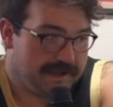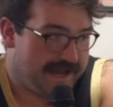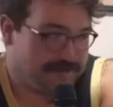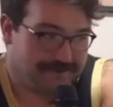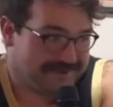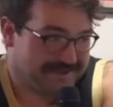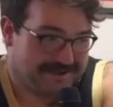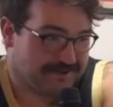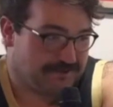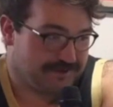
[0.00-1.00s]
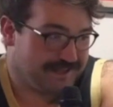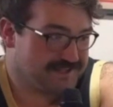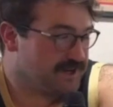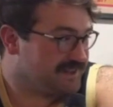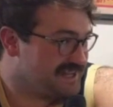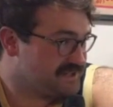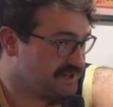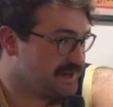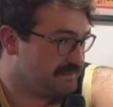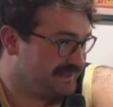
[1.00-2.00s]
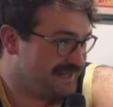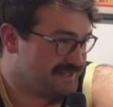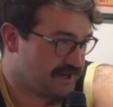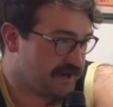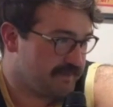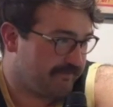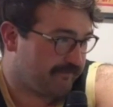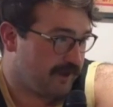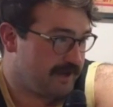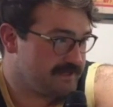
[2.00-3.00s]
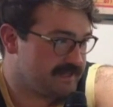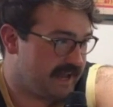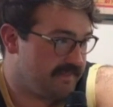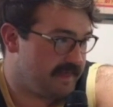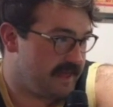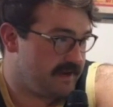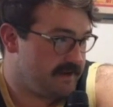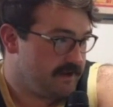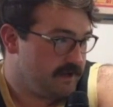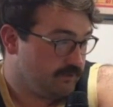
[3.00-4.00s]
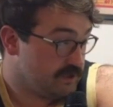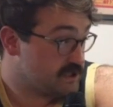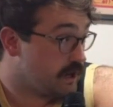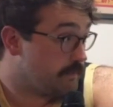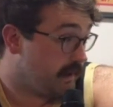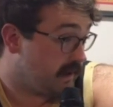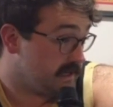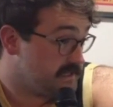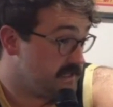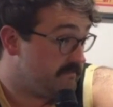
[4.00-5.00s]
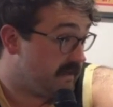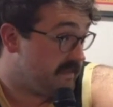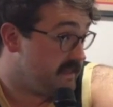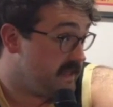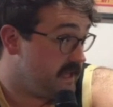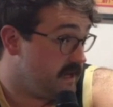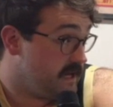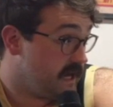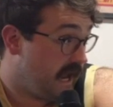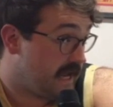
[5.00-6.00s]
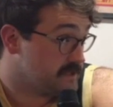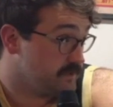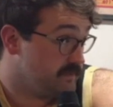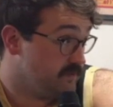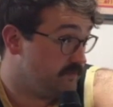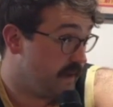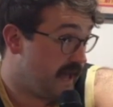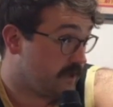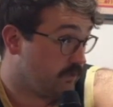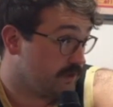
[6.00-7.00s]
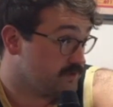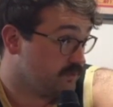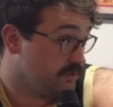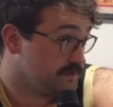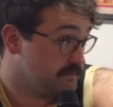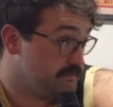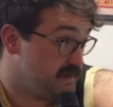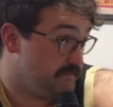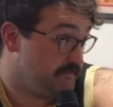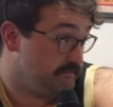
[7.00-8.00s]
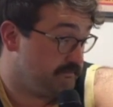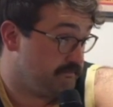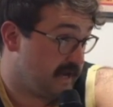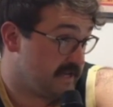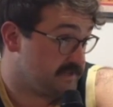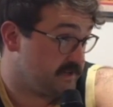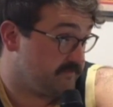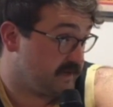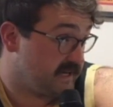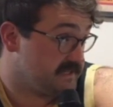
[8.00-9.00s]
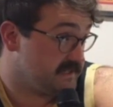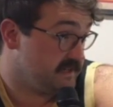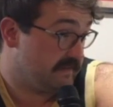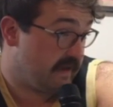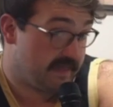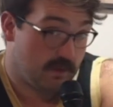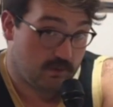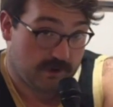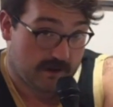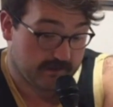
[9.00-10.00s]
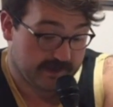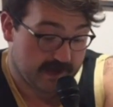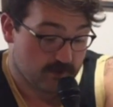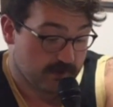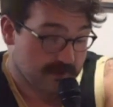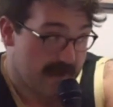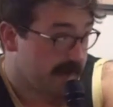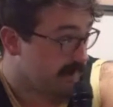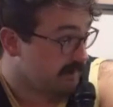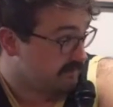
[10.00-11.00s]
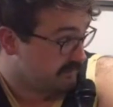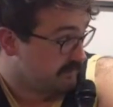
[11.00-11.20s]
I don't want to start at corner. Let's start up front, and then we'll start positive, and then as we move backwards, we'll be positive, and then we'll probably get really negative.